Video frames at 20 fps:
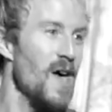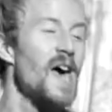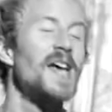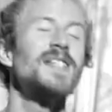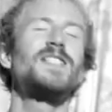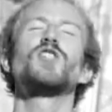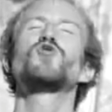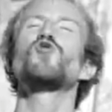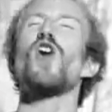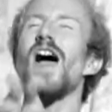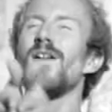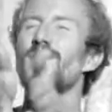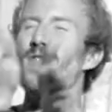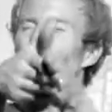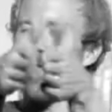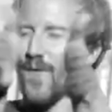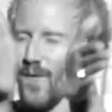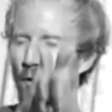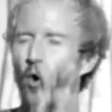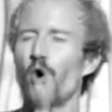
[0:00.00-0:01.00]
to drive
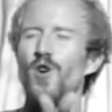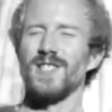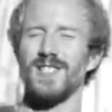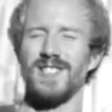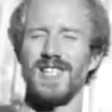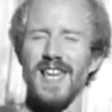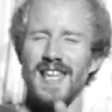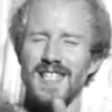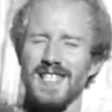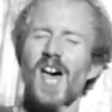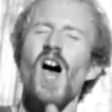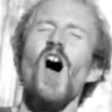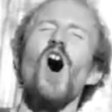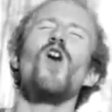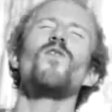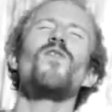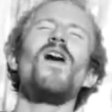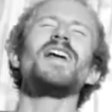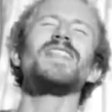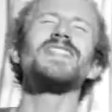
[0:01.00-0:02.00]
the forces
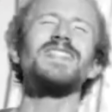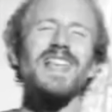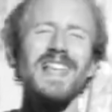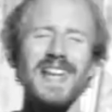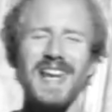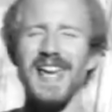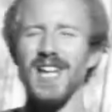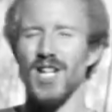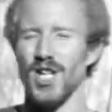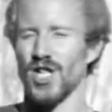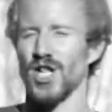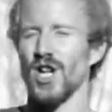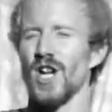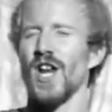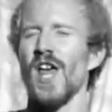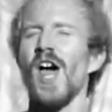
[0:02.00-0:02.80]
of isolation